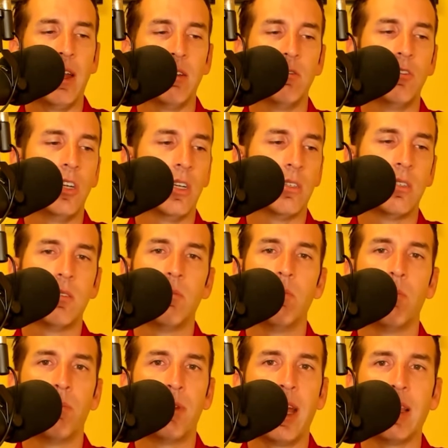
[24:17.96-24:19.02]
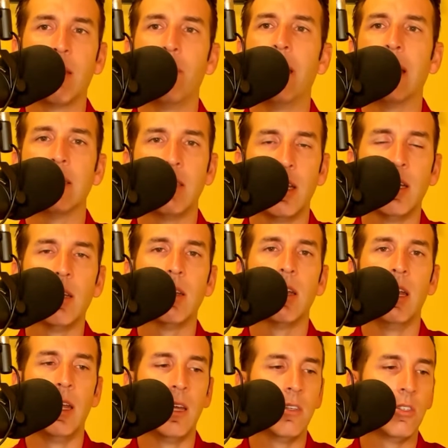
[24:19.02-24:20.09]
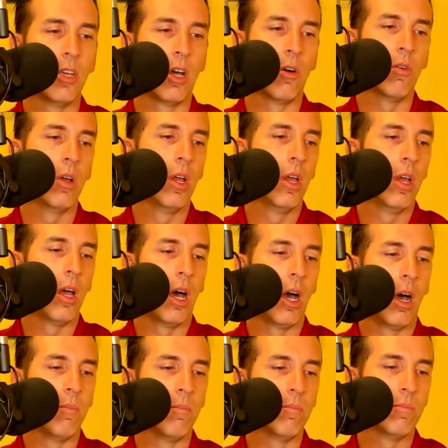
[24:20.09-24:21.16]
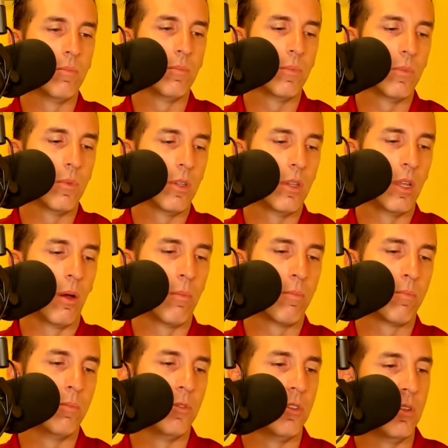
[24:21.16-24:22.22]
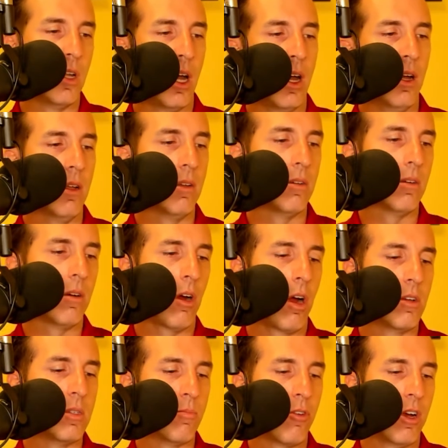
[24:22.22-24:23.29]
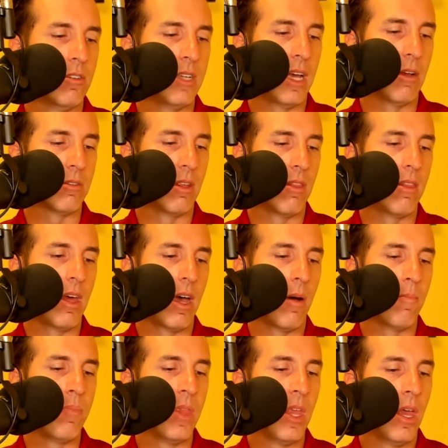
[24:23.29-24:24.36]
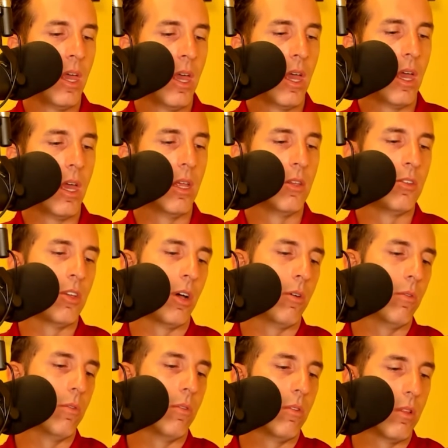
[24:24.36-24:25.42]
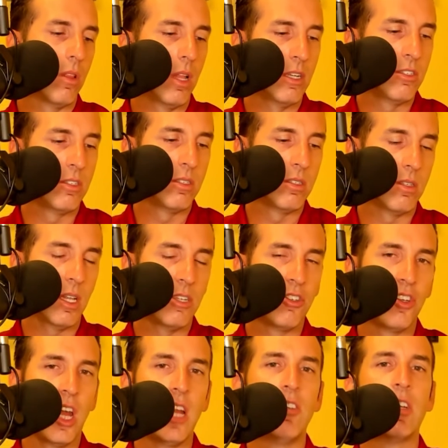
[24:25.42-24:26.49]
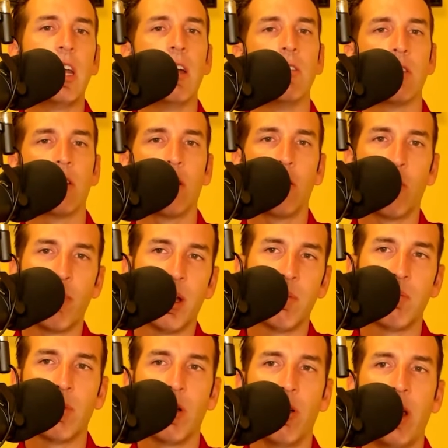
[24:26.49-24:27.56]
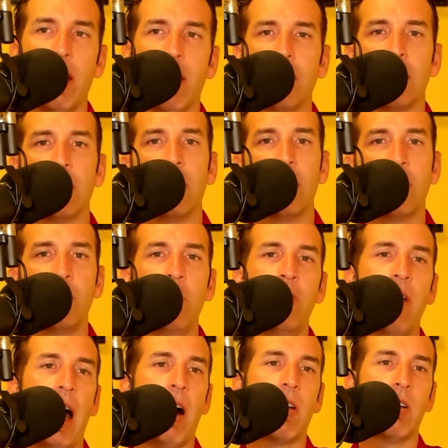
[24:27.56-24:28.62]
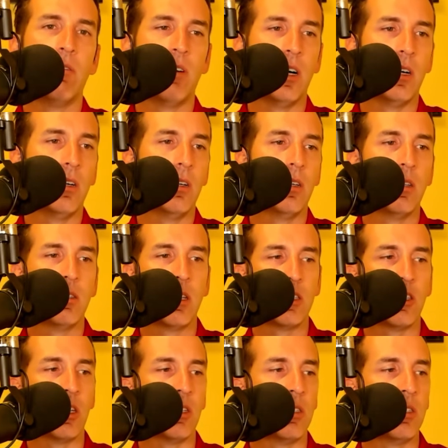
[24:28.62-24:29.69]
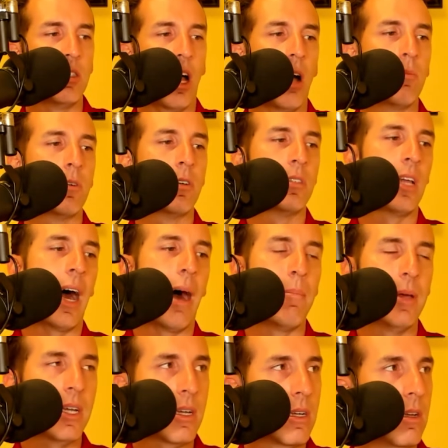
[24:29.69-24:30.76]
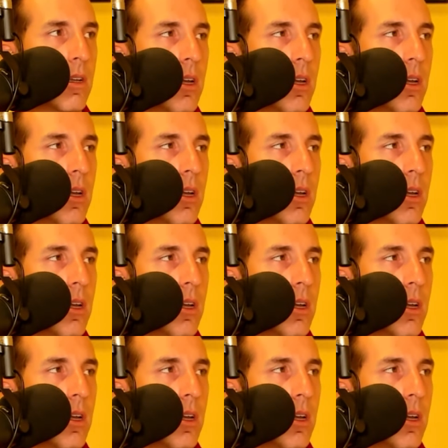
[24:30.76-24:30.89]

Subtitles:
just take the biggest hit in it. So, you know, hearts and prayers out to them. So let's change gears a little bit. Okay, let's move out of such a somber topic,